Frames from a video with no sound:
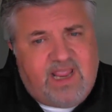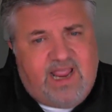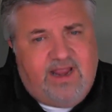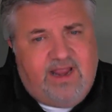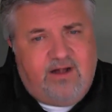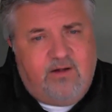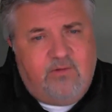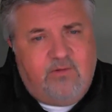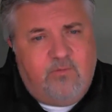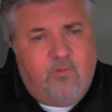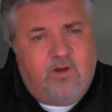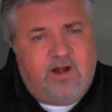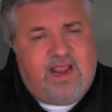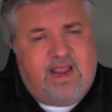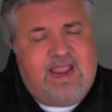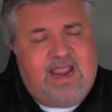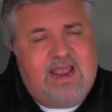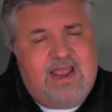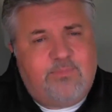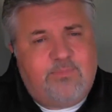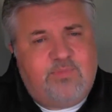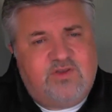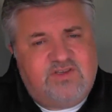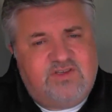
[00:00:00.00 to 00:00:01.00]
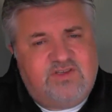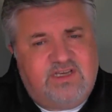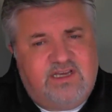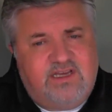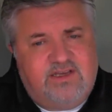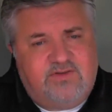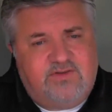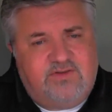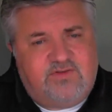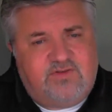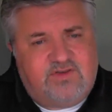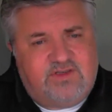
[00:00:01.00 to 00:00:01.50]
And what happens
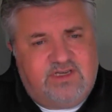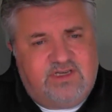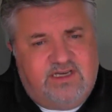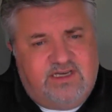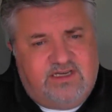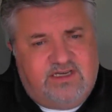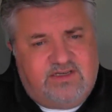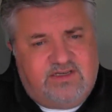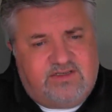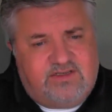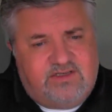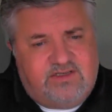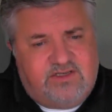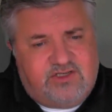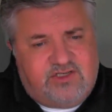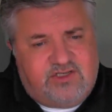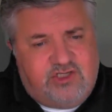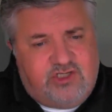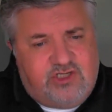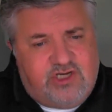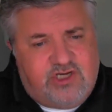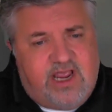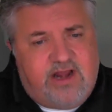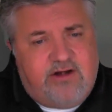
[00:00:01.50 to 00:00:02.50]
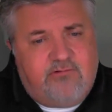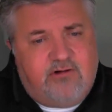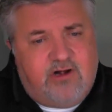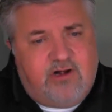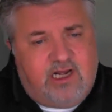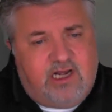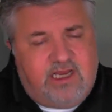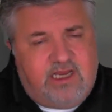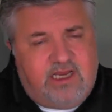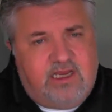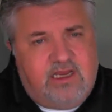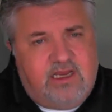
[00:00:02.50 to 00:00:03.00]
is, is just
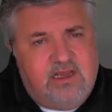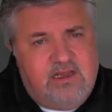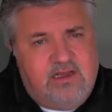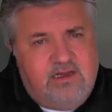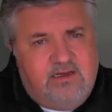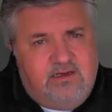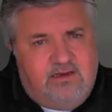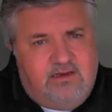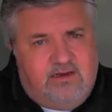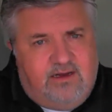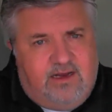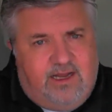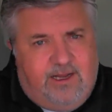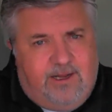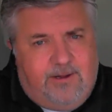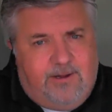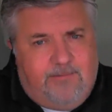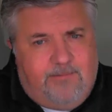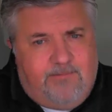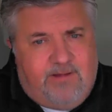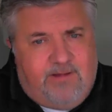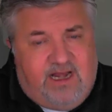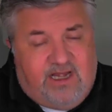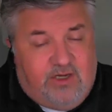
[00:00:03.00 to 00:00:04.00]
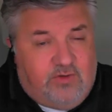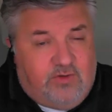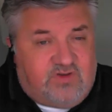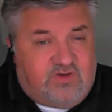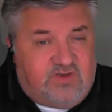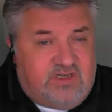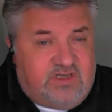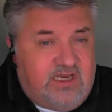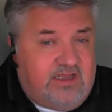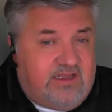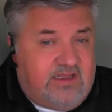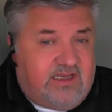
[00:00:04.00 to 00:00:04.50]
generally, um, and you
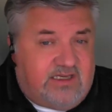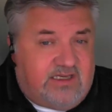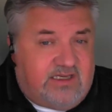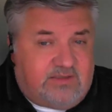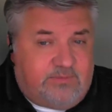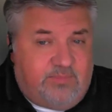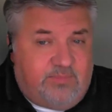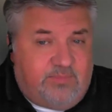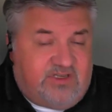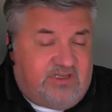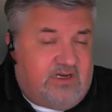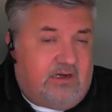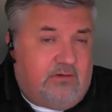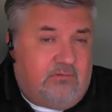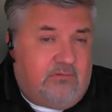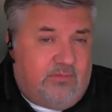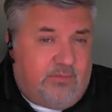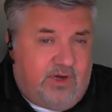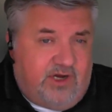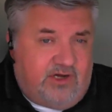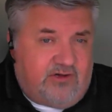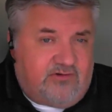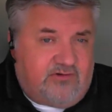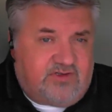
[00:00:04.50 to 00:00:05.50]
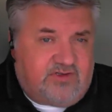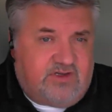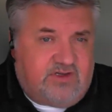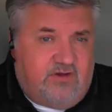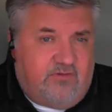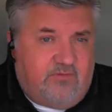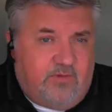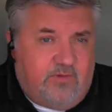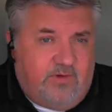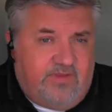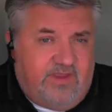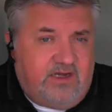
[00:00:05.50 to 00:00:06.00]
see this particularly with
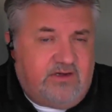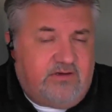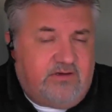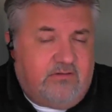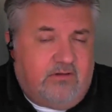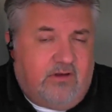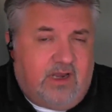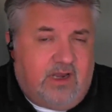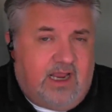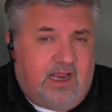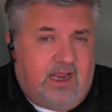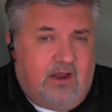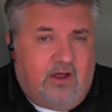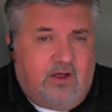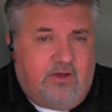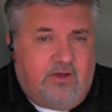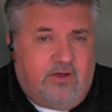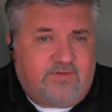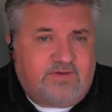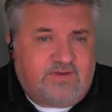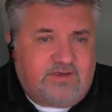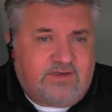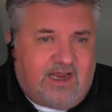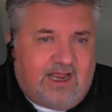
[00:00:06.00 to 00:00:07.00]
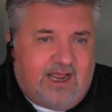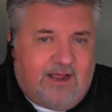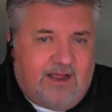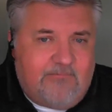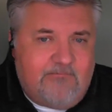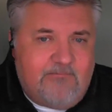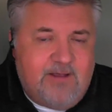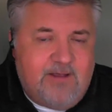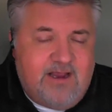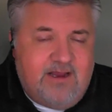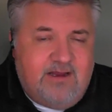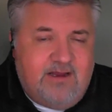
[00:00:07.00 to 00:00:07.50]
Microsoft, when they do layoffs,
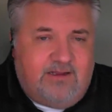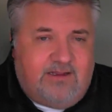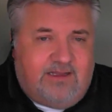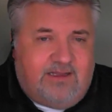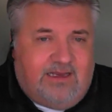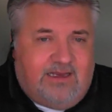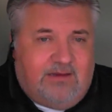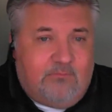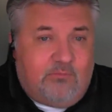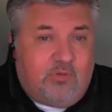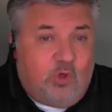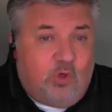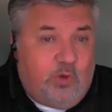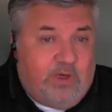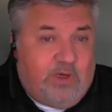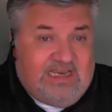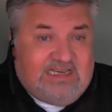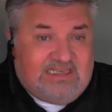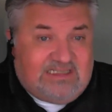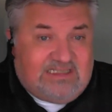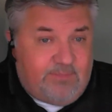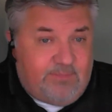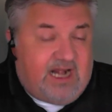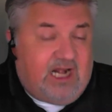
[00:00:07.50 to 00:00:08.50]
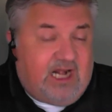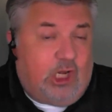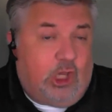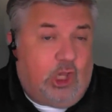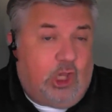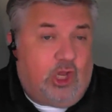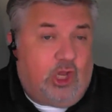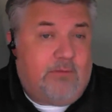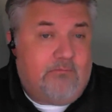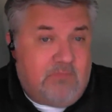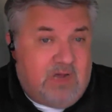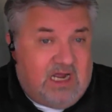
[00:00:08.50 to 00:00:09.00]
um, the employees spend a
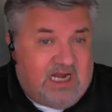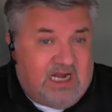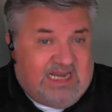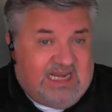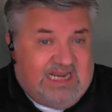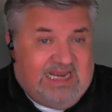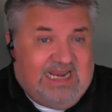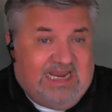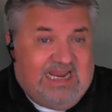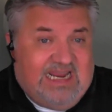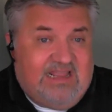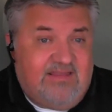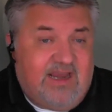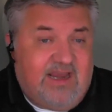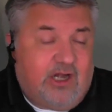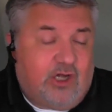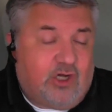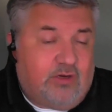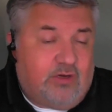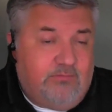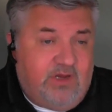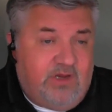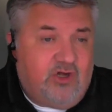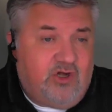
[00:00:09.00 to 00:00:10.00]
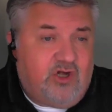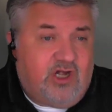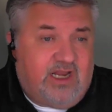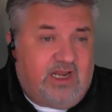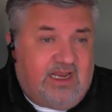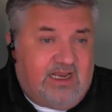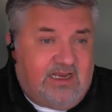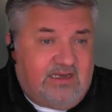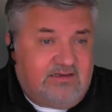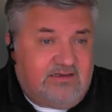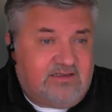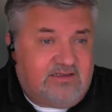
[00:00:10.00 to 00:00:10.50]
lot of money in their
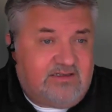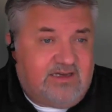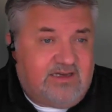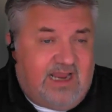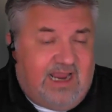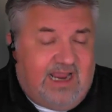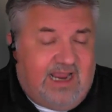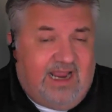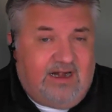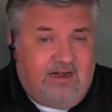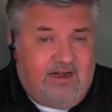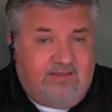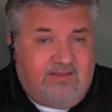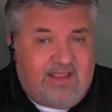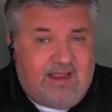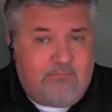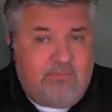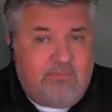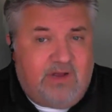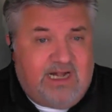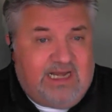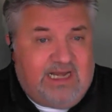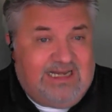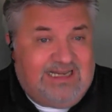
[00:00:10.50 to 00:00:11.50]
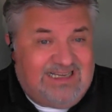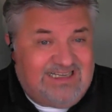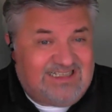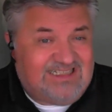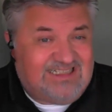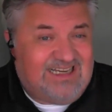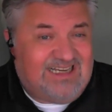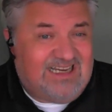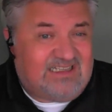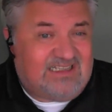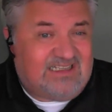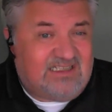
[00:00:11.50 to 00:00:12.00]
communities, and that money
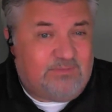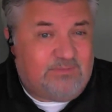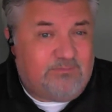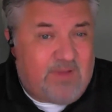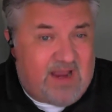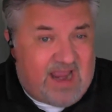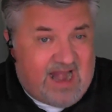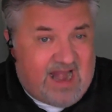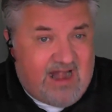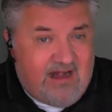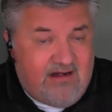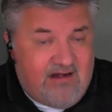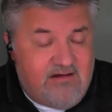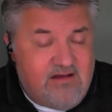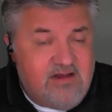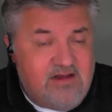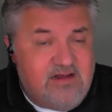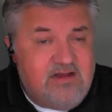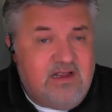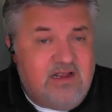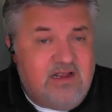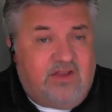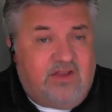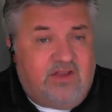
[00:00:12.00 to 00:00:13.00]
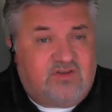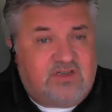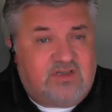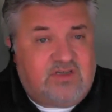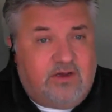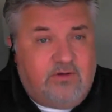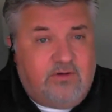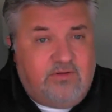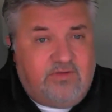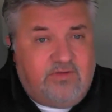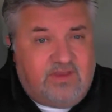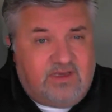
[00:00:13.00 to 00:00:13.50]
doesn't get spent. And
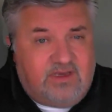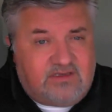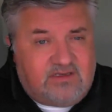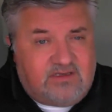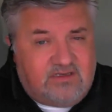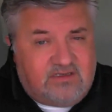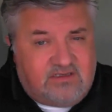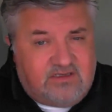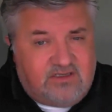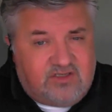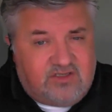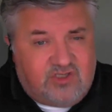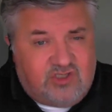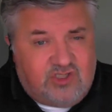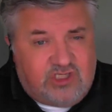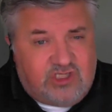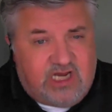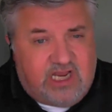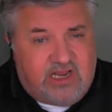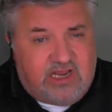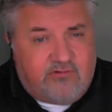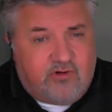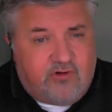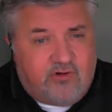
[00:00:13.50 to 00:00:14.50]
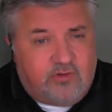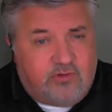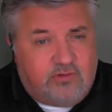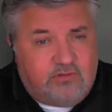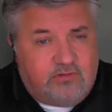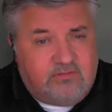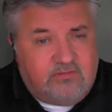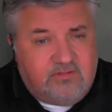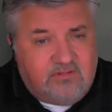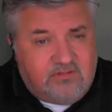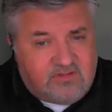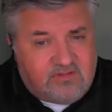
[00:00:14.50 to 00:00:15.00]
so this is just
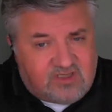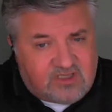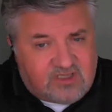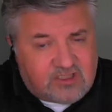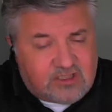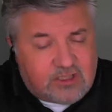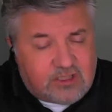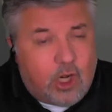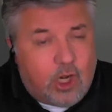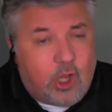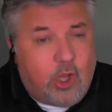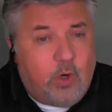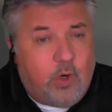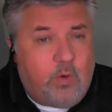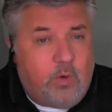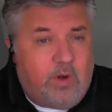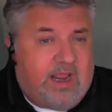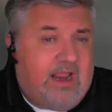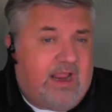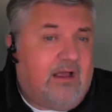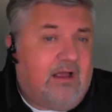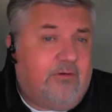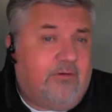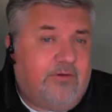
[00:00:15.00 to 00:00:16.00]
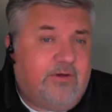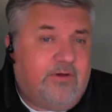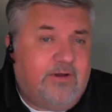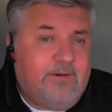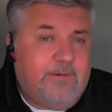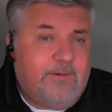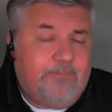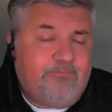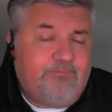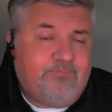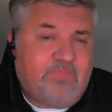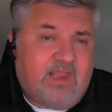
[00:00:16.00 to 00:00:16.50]
general slowdown.
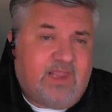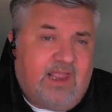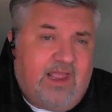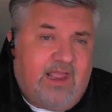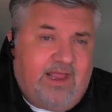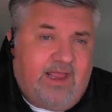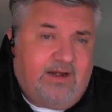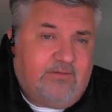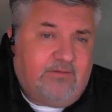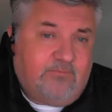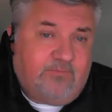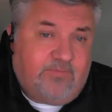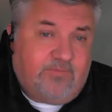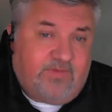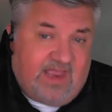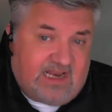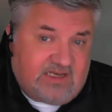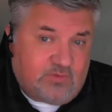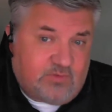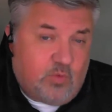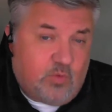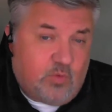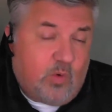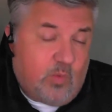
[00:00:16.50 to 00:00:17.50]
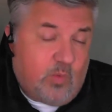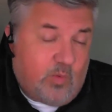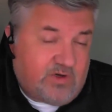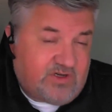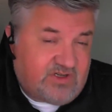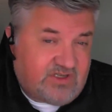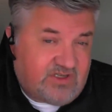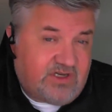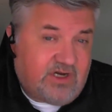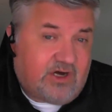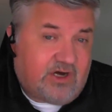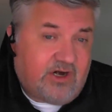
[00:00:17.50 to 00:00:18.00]
And that's what
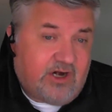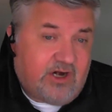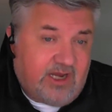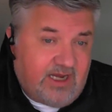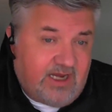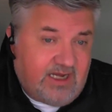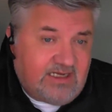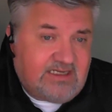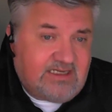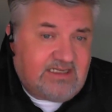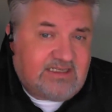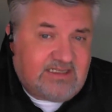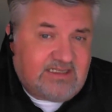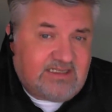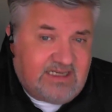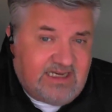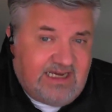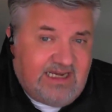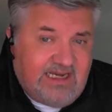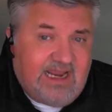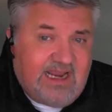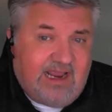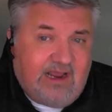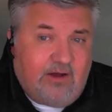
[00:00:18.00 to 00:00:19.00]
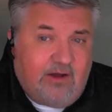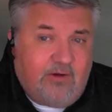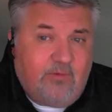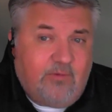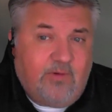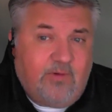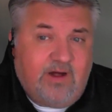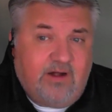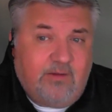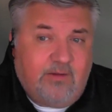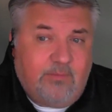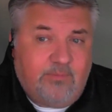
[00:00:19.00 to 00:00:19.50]
we're starting to see
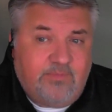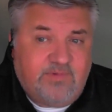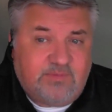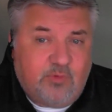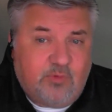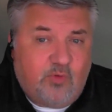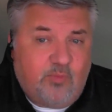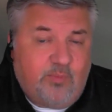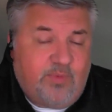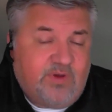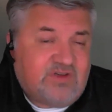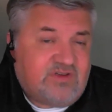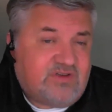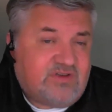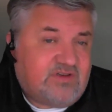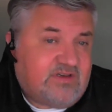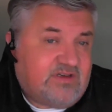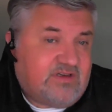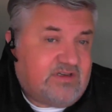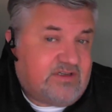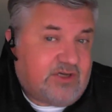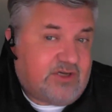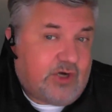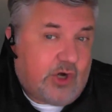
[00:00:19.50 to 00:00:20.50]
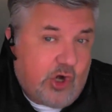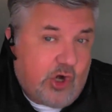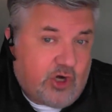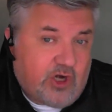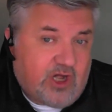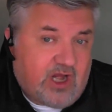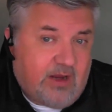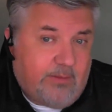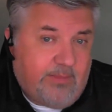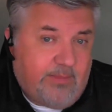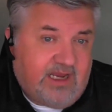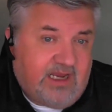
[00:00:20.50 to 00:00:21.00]
now, where small businesses are
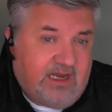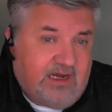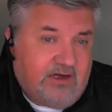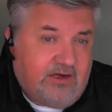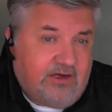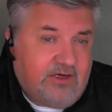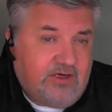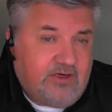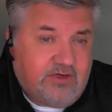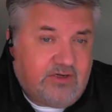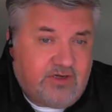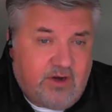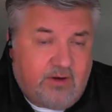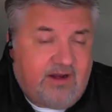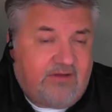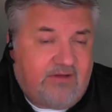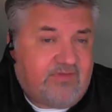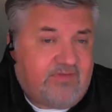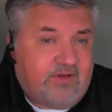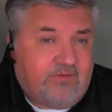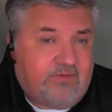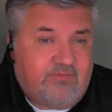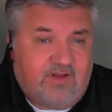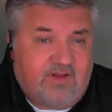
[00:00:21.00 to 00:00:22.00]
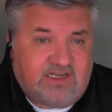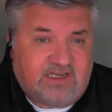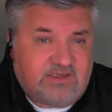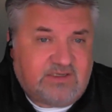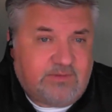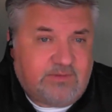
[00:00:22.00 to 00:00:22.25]
not coming here. You don't have that